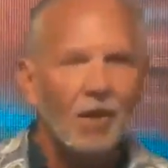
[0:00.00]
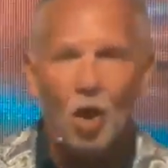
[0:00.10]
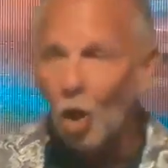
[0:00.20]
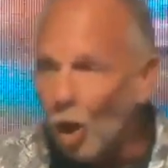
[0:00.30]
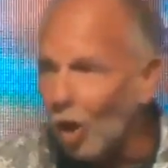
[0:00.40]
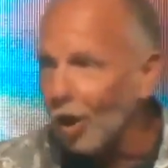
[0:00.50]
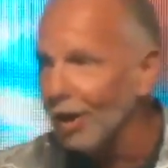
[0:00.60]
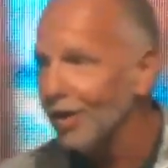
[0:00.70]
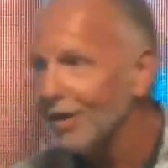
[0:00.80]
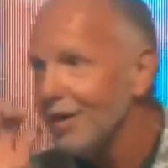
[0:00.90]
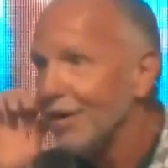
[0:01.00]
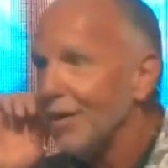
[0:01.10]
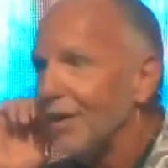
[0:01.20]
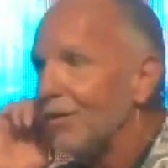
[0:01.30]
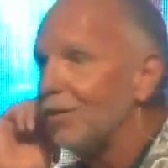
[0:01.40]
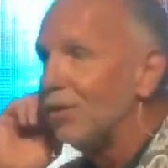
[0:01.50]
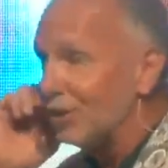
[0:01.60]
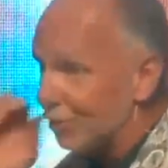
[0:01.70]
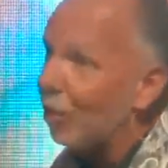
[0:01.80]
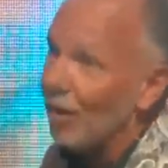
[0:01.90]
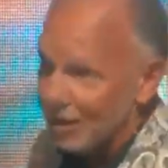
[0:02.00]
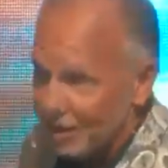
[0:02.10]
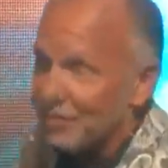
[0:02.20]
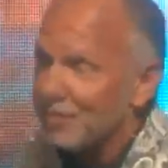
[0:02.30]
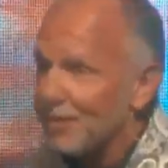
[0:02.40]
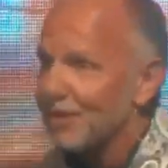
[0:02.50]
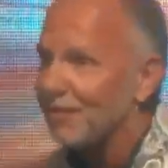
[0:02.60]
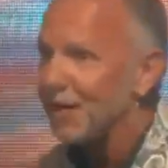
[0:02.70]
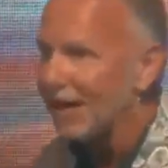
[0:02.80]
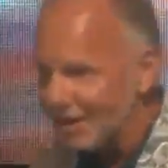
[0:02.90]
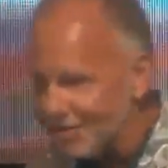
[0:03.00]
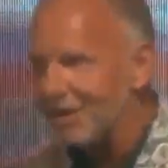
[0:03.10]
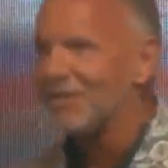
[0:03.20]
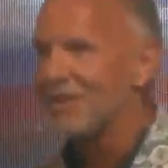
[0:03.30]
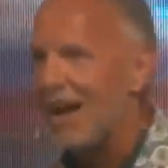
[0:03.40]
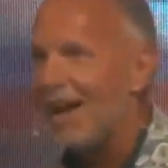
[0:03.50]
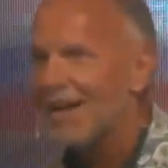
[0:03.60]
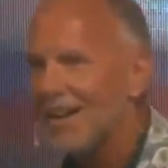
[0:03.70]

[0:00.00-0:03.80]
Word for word: or to disappoint you because it is not